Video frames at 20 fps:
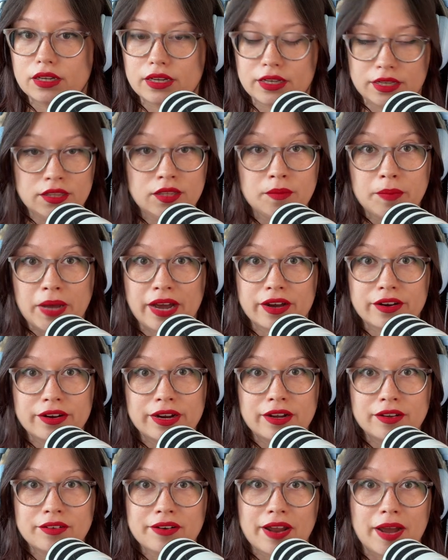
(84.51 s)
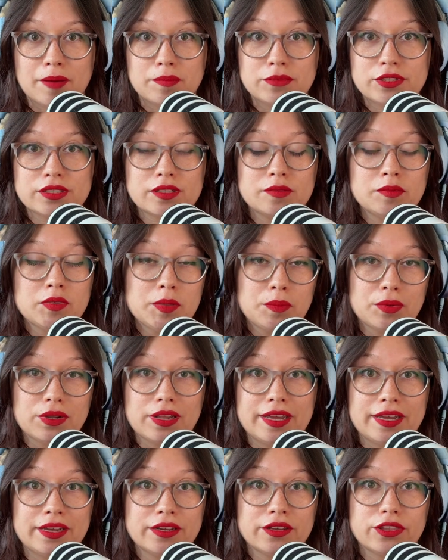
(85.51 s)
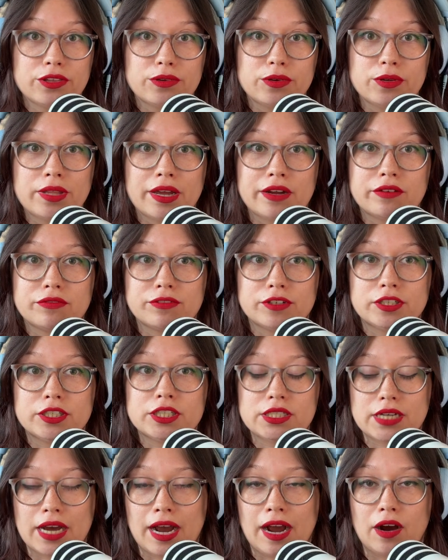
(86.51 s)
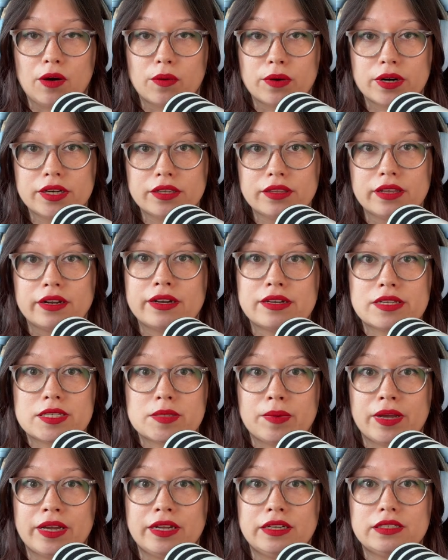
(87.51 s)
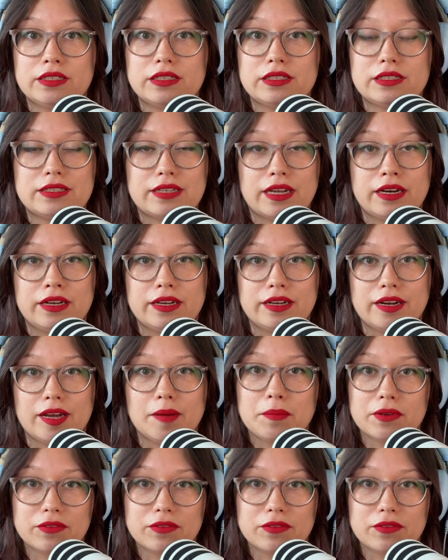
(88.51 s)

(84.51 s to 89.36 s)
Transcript: In the background, I'm just going to be playing through that first hour that I spent setting it up.